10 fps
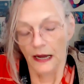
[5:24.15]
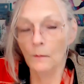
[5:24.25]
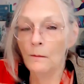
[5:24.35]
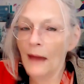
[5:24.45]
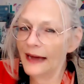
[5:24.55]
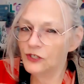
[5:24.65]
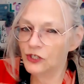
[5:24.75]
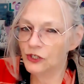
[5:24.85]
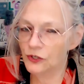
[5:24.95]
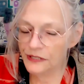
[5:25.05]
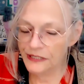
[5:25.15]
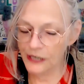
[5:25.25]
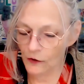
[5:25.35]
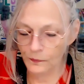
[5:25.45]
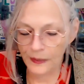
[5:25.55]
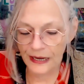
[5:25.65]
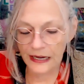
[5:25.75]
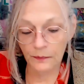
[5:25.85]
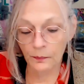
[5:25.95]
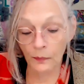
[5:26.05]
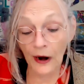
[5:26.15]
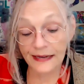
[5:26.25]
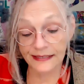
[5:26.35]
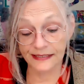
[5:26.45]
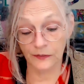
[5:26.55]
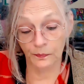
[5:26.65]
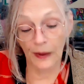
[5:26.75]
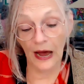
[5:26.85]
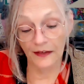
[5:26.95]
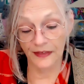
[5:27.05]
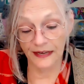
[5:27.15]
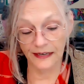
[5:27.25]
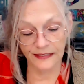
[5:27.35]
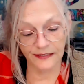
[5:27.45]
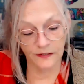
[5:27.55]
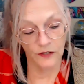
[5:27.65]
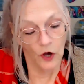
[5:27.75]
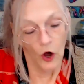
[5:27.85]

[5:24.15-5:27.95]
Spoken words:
Imagine yourself being embraced by this